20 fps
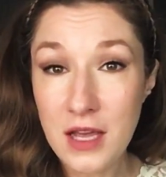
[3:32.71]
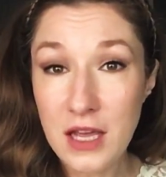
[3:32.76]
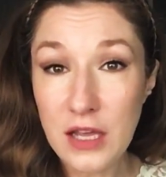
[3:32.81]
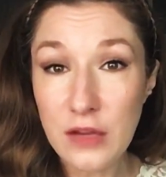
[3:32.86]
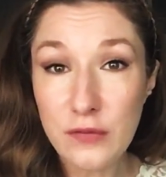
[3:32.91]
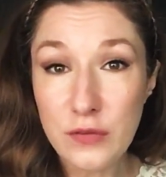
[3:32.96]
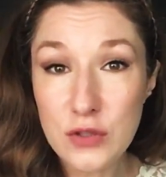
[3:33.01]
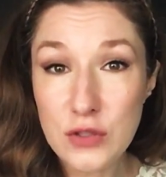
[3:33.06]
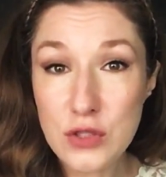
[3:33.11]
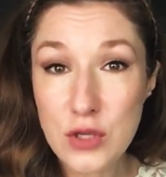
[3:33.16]

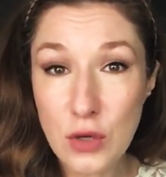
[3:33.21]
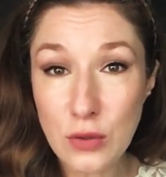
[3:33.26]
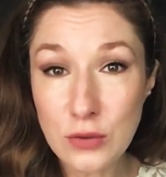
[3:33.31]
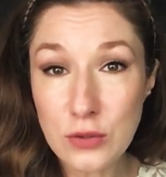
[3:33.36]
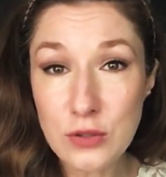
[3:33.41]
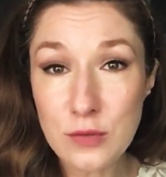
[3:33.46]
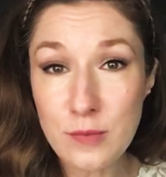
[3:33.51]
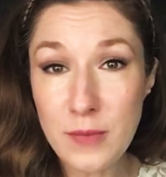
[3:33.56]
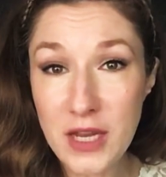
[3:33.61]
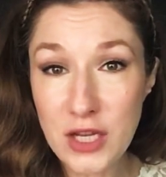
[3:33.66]
If you
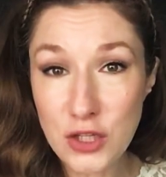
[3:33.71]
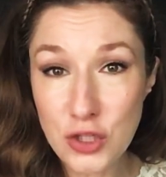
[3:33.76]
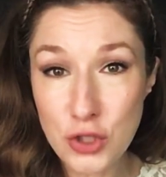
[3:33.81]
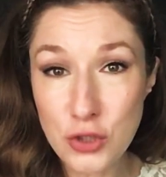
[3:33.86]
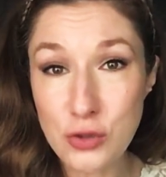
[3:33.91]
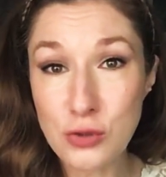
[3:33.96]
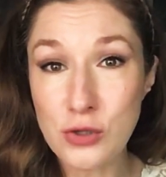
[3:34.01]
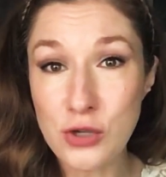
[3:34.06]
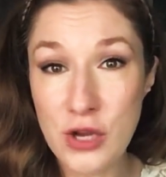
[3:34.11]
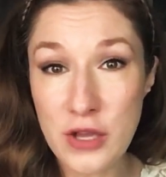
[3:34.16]
don't make
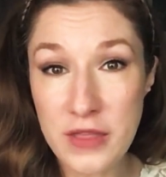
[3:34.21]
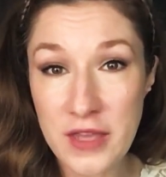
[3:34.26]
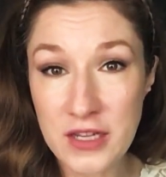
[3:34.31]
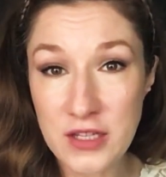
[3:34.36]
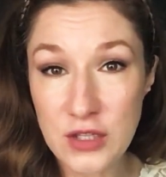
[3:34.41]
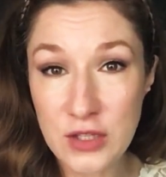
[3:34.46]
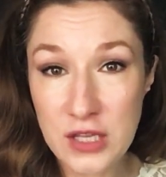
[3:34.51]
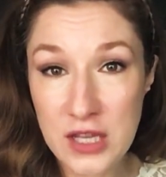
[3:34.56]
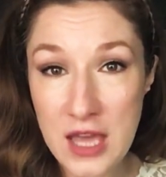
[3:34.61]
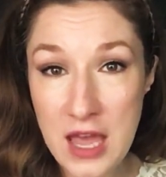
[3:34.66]
sure
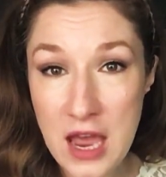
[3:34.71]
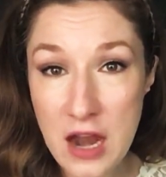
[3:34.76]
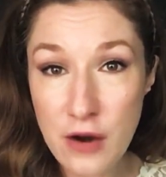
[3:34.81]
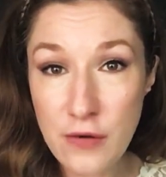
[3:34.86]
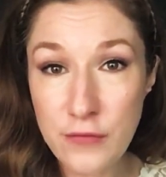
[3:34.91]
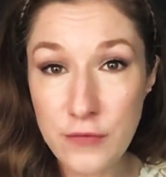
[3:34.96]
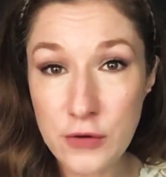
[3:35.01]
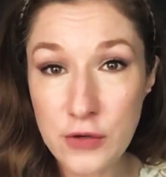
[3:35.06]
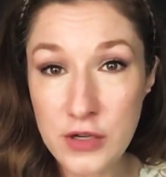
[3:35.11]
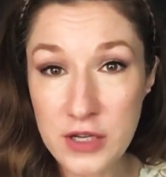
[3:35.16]
that you
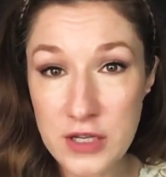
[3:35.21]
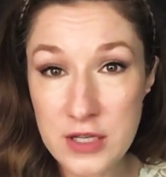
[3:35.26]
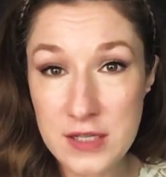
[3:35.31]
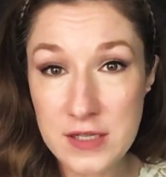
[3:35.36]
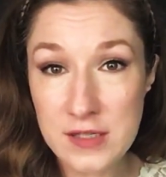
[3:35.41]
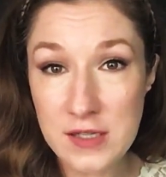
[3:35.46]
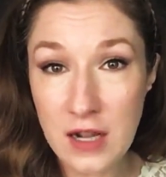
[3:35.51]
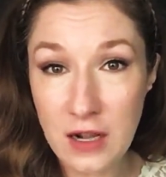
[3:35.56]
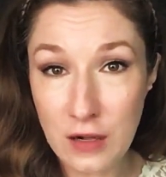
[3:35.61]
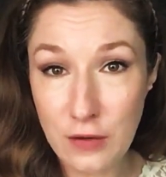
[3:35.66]
care for
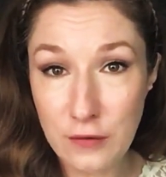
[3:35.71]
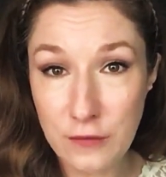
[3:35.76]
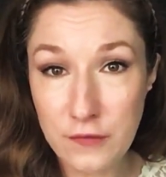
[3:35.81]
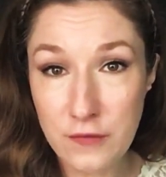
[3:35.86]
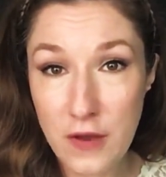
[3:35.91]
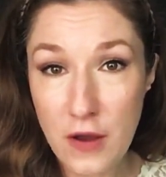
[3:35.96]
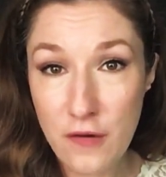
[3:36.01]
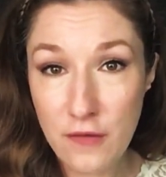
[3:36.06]
yourself